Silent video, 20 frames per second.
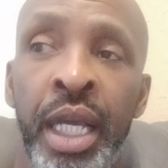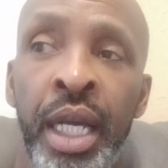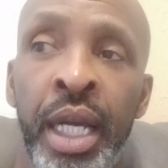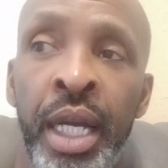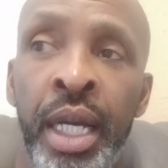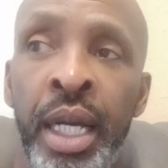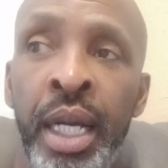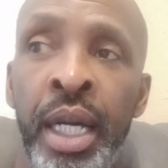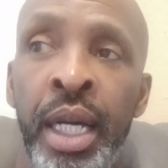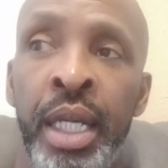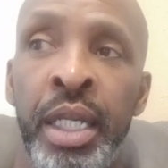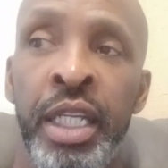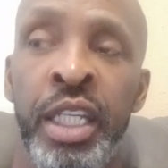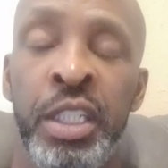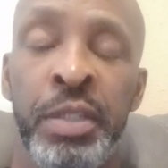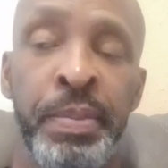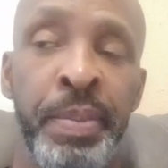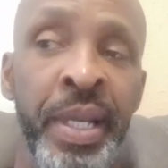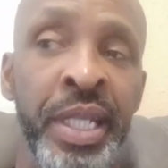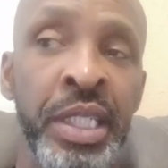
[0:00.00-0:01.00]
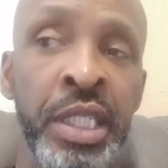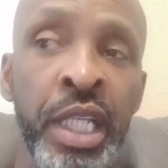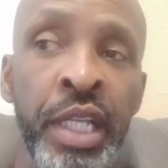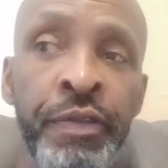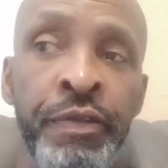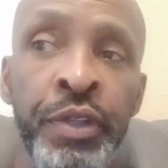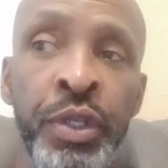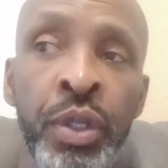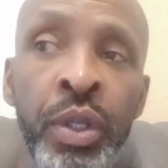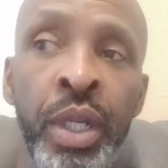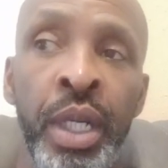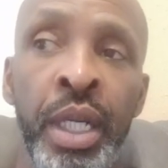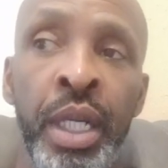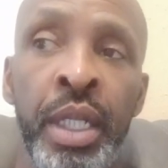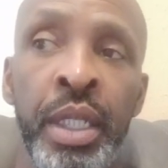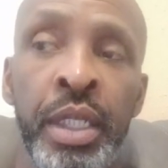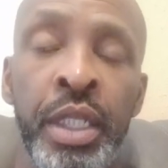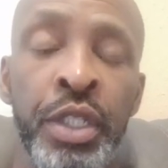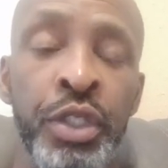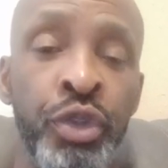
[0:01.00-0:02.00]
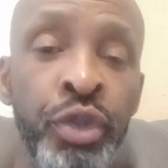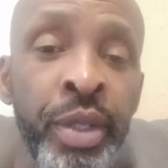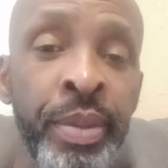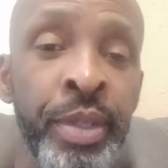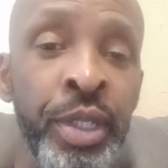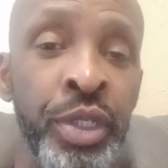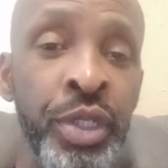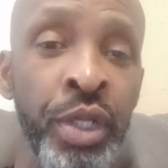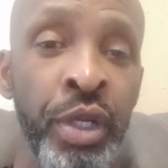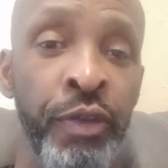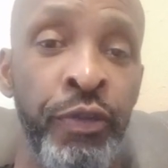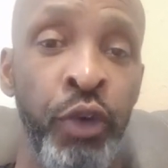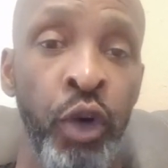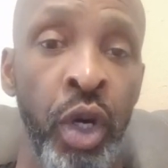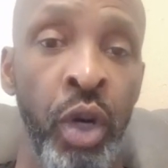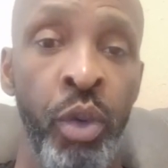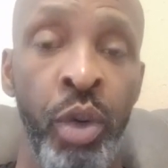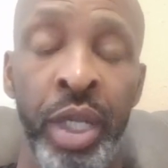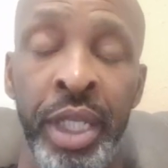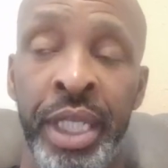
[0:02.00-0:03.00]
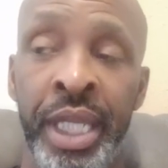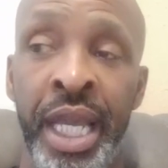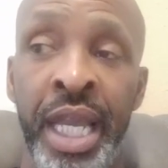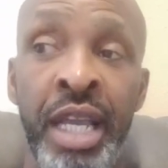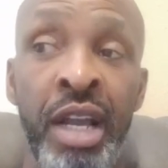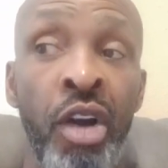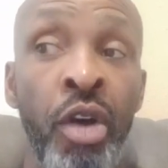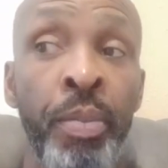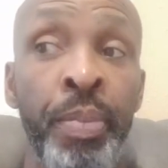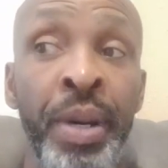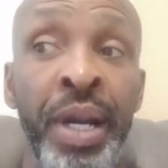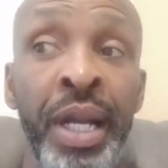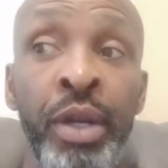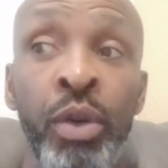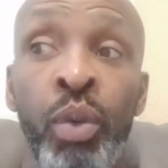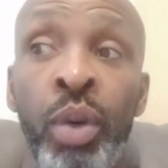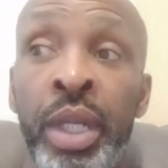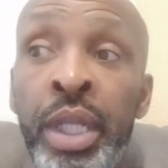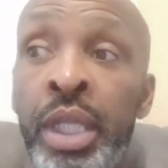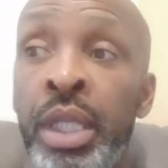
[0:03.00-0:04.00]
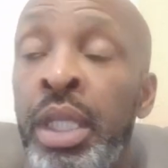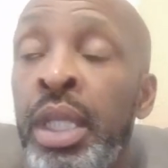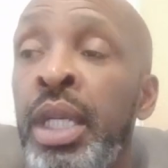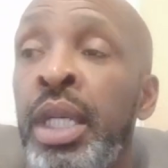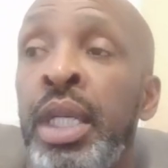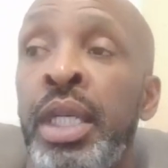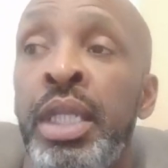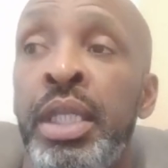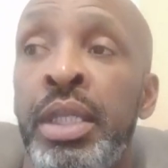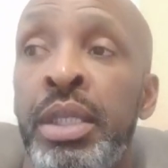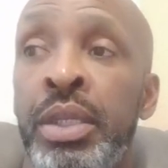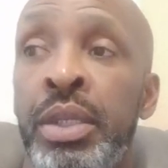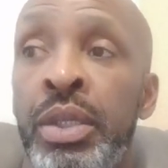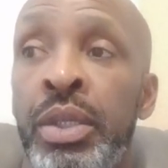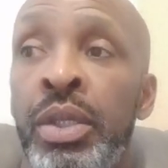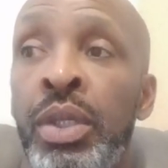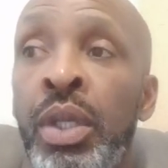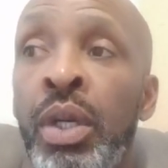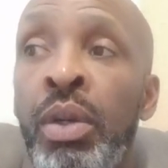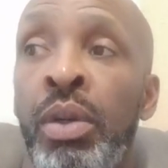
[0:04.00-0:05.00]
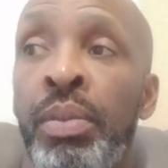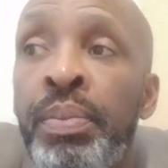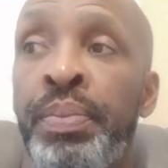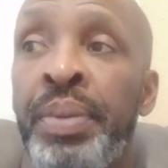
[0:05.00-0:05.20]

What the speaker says: Especially if you are contributing to a 401k, I would probably want to, you know,